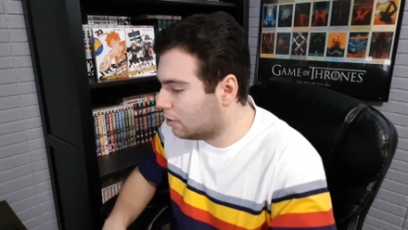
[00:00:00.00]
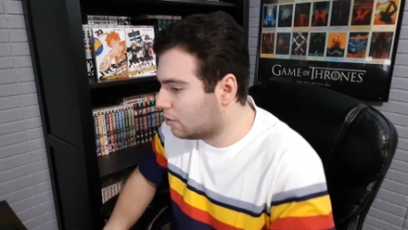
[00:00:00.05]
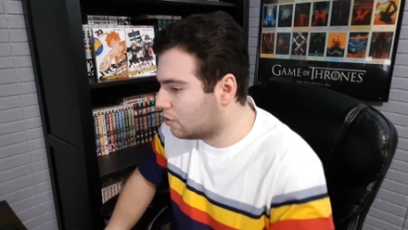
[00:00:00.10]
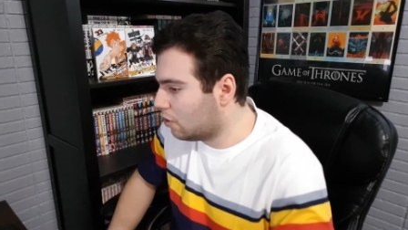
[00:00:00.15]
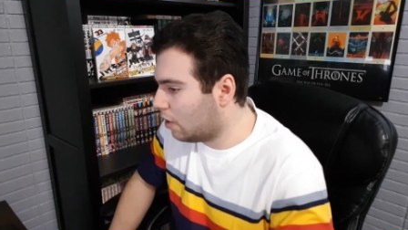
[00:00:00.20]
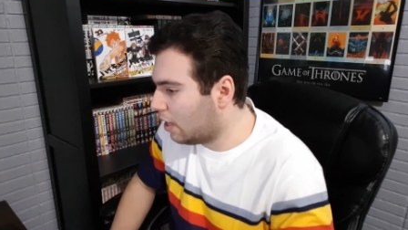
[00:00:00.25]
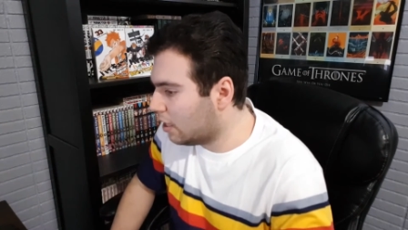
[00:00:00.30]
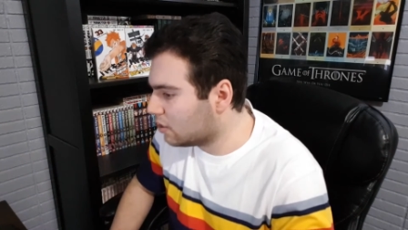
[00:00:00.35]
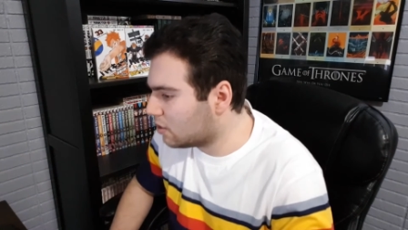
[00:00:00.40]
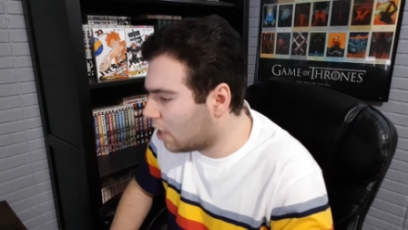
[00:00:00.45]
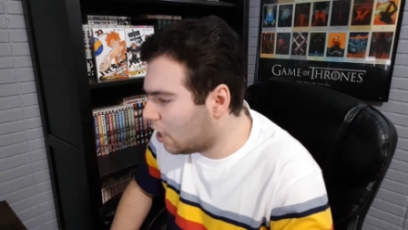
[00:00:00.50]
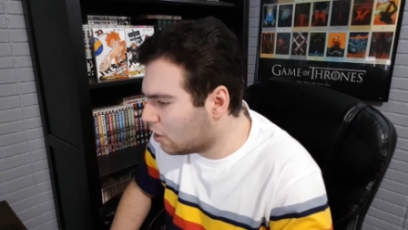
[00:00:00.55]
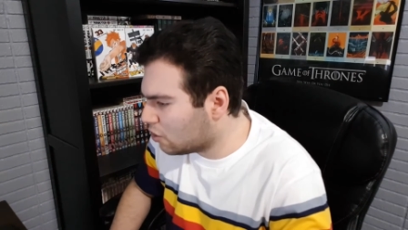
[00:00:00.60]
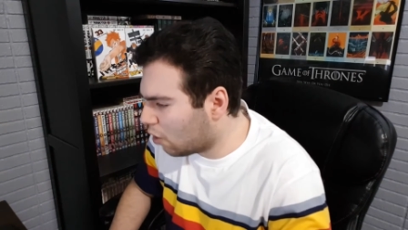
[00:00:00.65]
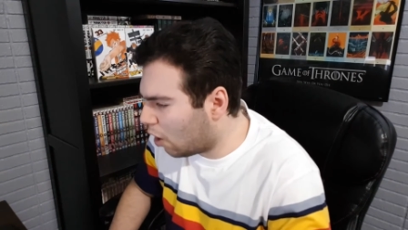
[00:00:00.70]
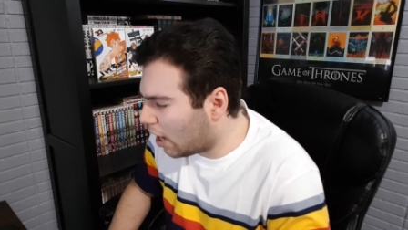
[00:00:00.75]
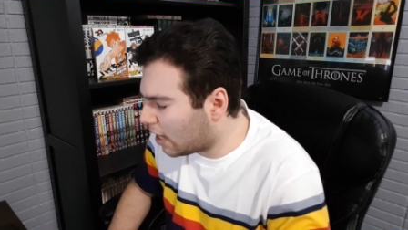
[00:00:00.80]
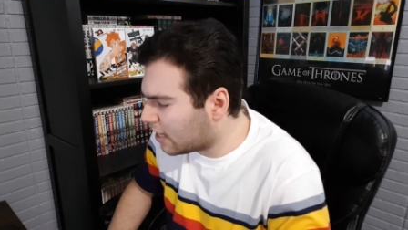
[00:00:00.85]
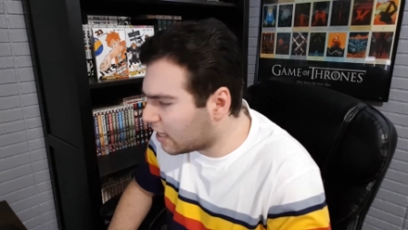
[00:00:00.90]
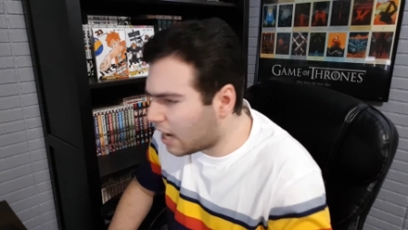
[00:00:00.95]
So S, so
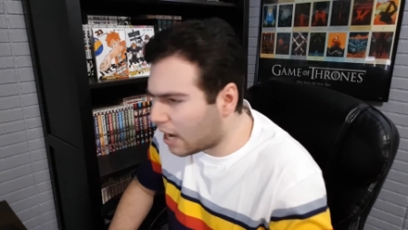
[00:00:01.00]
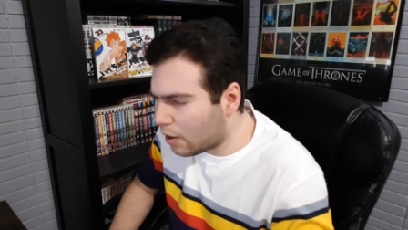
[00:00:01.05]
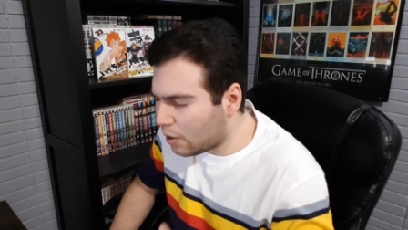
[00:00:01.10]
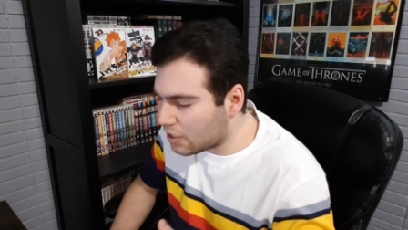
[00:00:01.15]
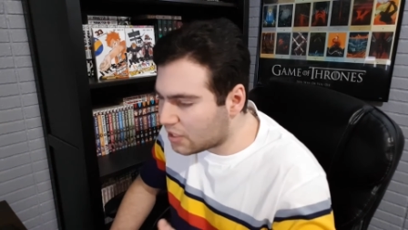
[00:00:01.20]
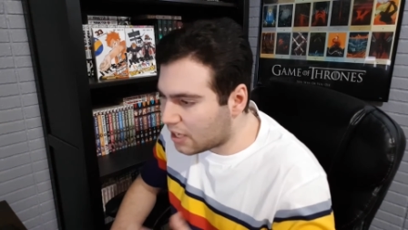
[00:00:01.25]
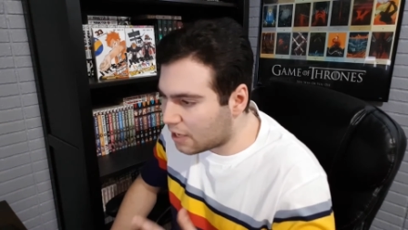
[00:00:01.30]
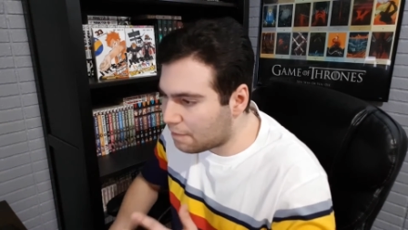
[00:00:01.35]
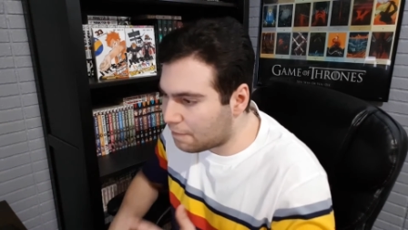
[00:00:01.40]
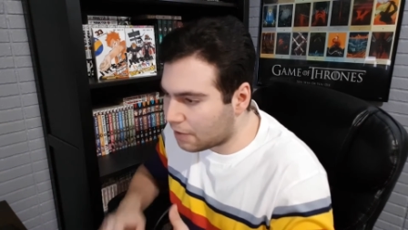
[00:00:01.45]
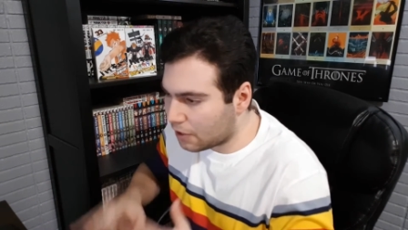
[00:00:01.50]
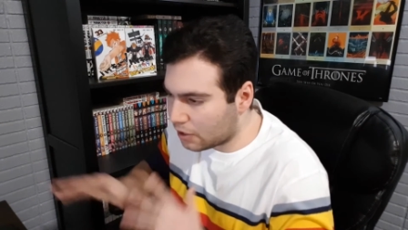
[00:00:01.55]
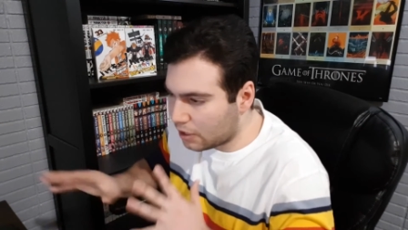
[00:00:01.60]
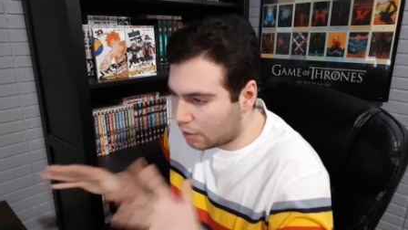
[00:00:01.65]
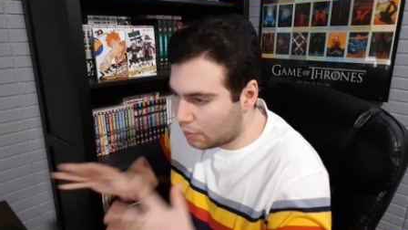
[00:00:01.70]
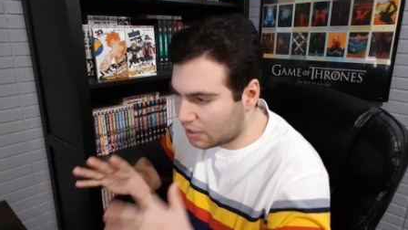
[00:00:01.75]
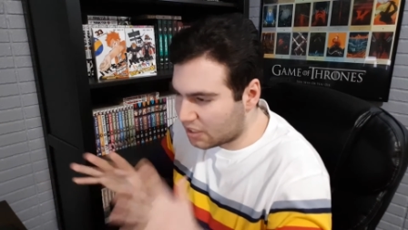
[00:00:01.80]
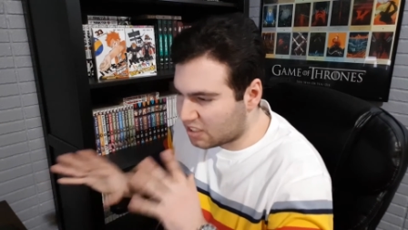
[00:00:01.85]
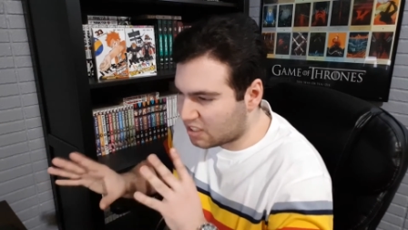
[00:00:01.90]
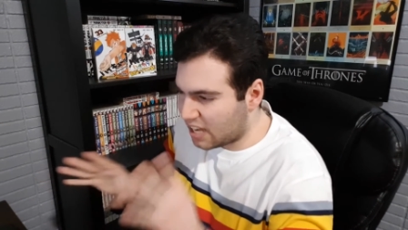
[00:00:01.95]
I, I always get figured
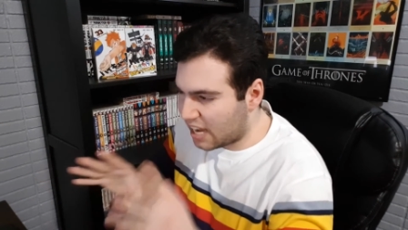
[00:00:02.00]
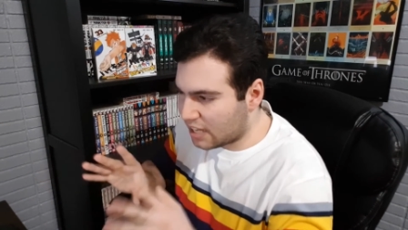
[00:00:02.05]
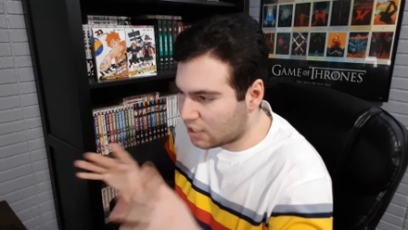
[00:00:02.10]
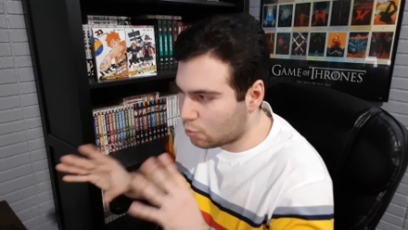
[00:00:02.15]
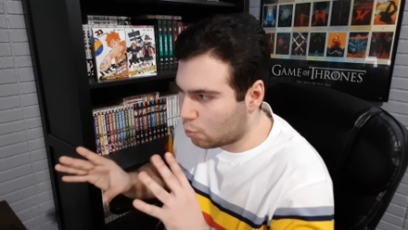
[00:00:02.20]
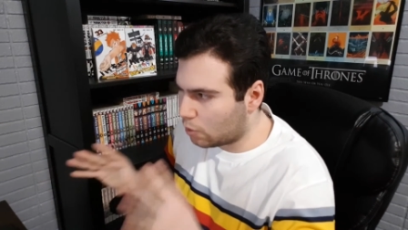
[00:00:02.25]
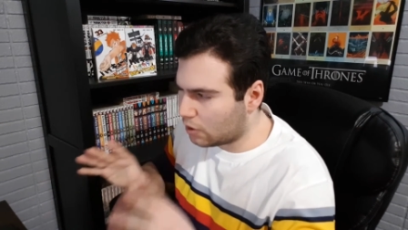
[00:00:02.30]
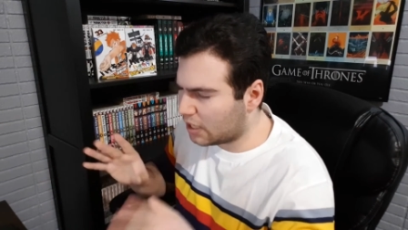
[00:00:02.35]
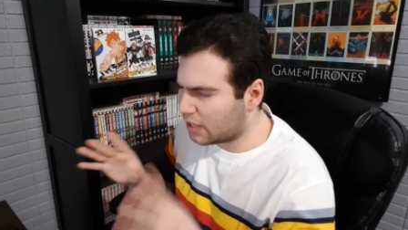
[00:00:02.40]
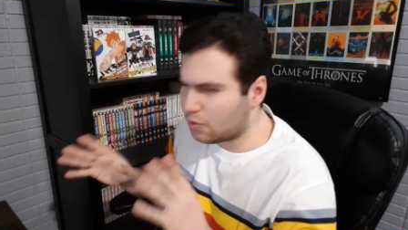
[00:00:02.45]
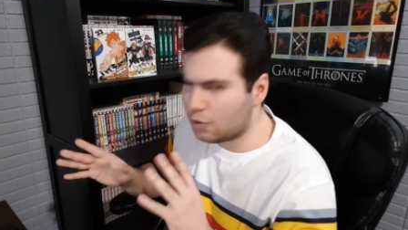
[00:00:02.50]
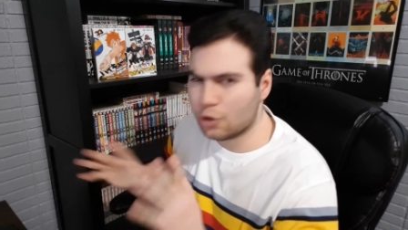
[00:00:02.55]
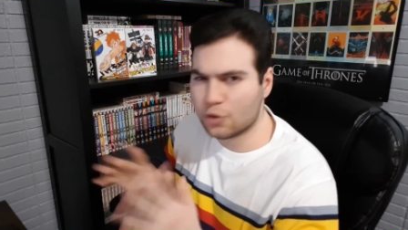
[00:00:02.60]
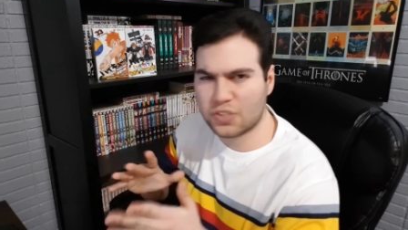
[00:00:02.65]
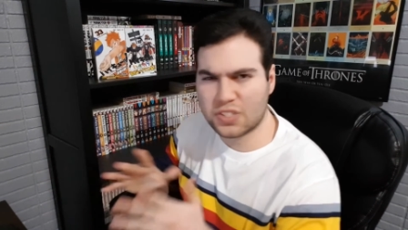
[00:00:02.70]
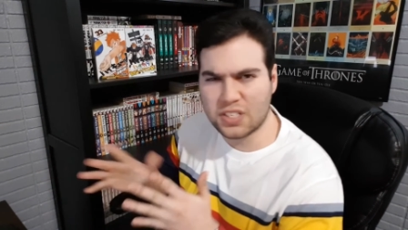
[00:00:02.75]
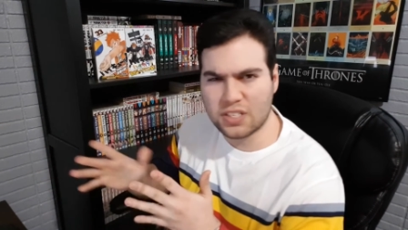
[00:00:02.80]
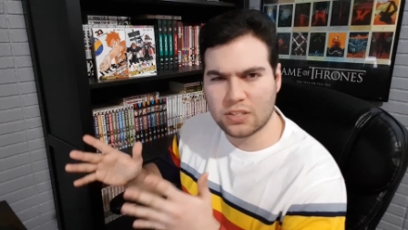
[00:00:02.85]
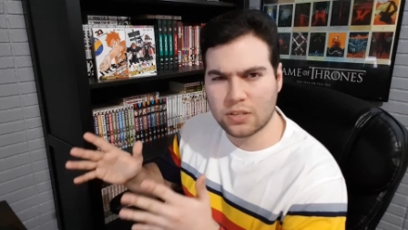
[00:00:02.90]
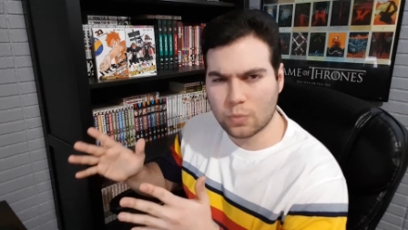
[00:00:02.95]
out like S1, like you know,
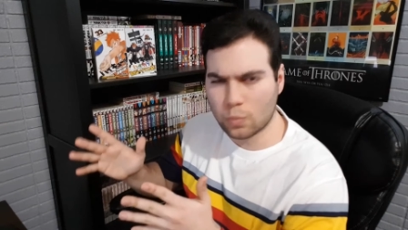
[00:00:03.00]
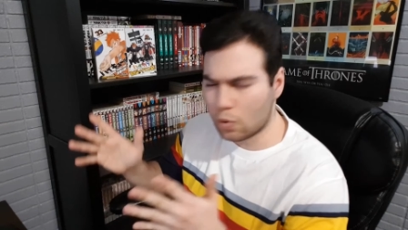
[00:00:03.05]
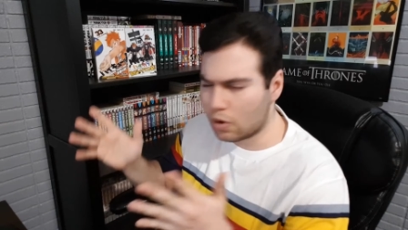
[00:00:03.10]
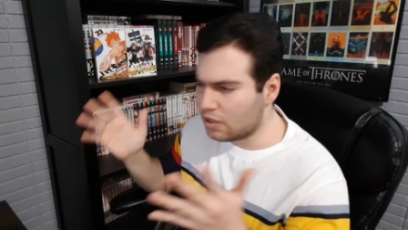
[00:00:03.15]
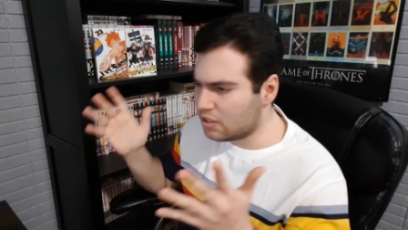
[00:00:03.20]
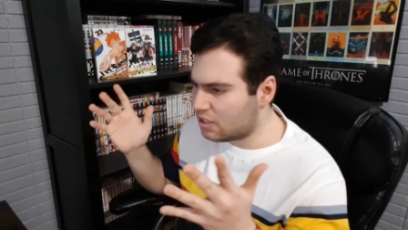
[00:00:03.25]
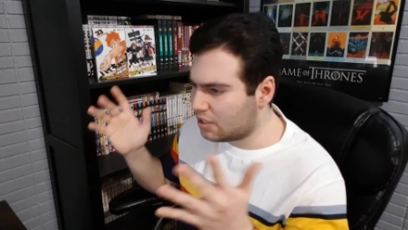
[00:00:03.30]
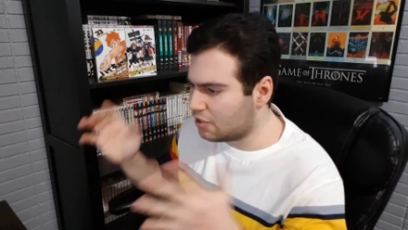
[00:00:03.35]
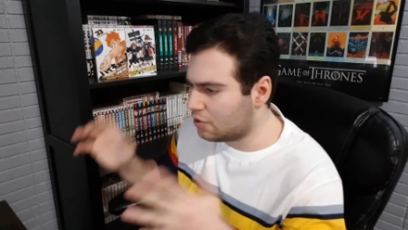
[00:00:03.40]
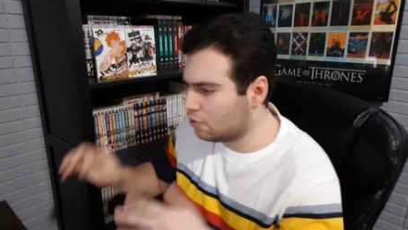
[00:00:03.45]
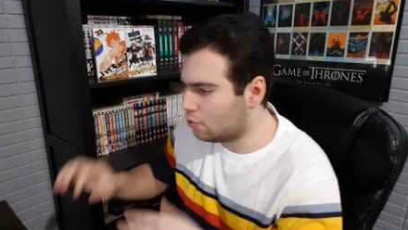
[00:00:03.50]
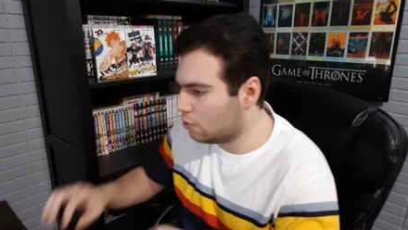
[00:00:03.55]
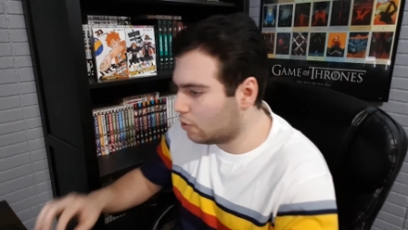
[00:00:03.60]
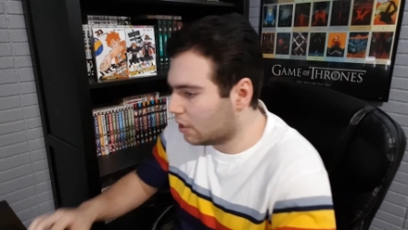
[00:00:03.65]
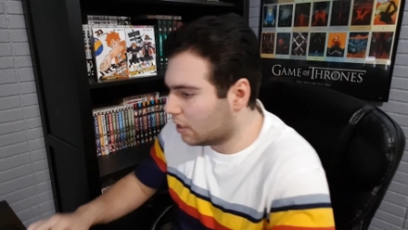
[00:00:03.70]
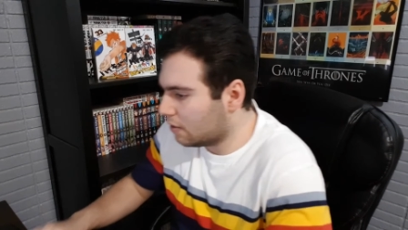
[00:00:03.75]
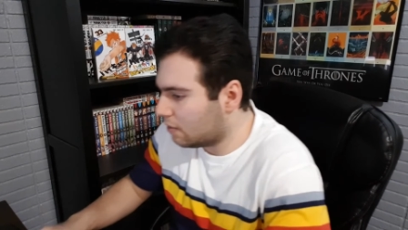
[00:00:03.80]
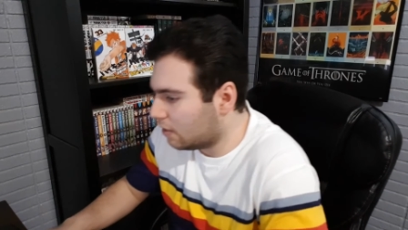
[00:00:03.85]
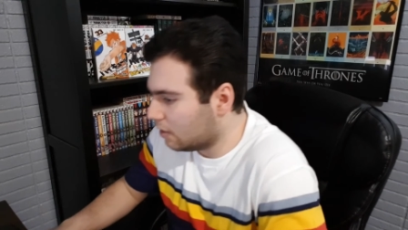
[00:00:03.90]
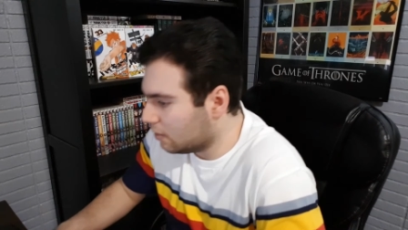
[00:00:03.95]
season one, season two
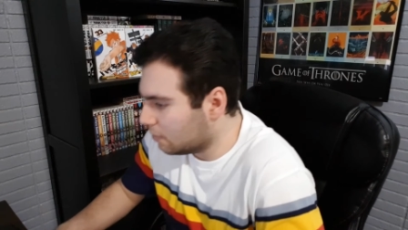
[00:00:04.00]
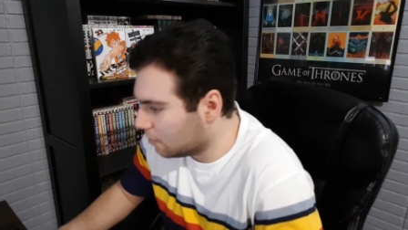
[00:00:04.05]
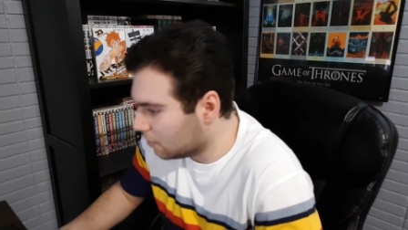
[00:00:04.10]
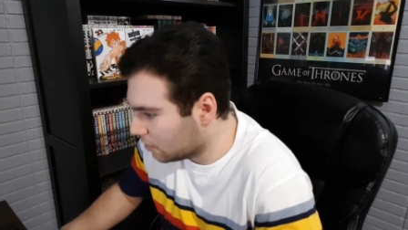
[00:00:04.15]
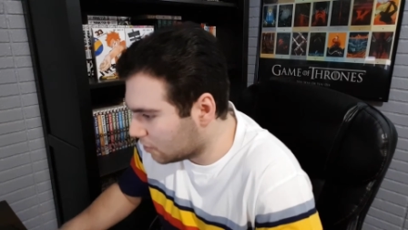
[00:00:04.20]
kind of thing.